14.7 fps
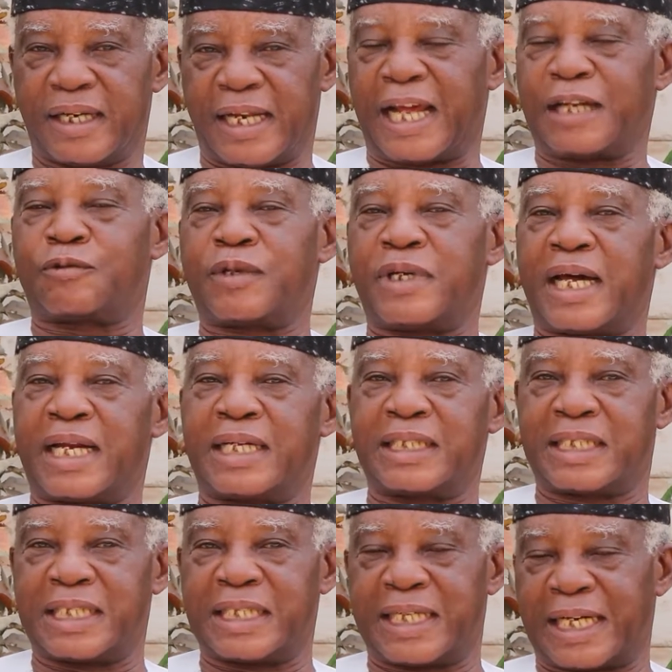that will
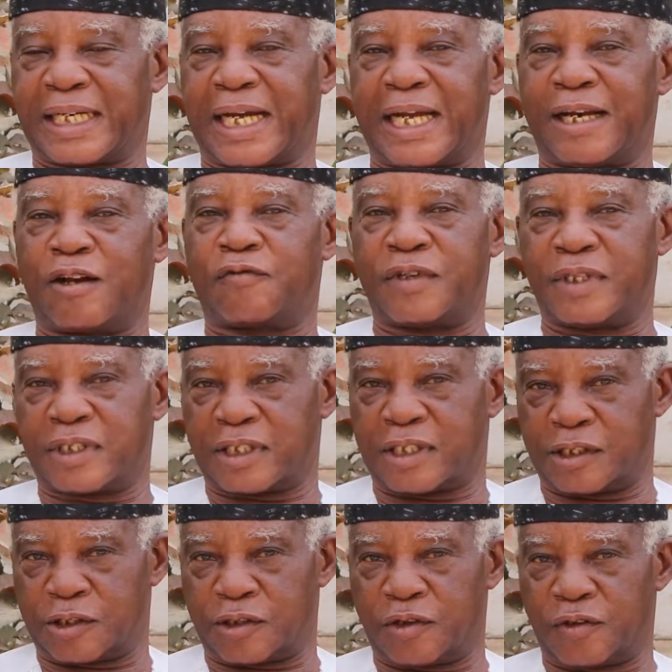guarantee that kind of
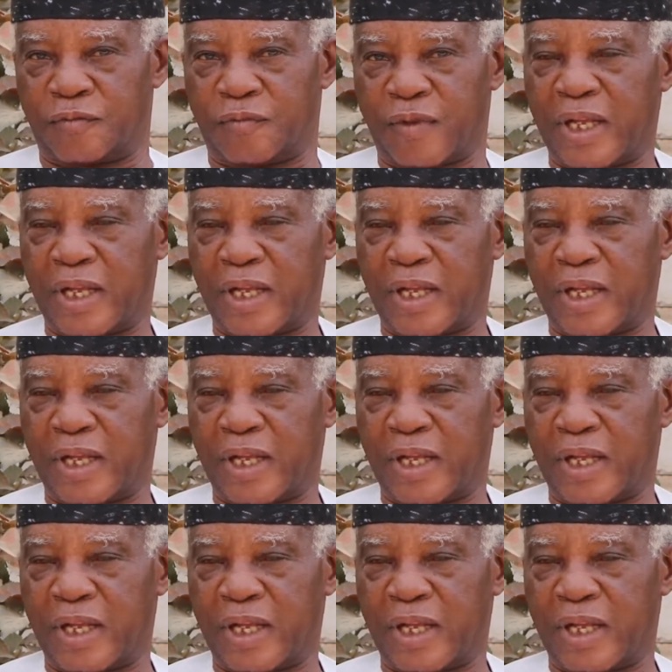institution.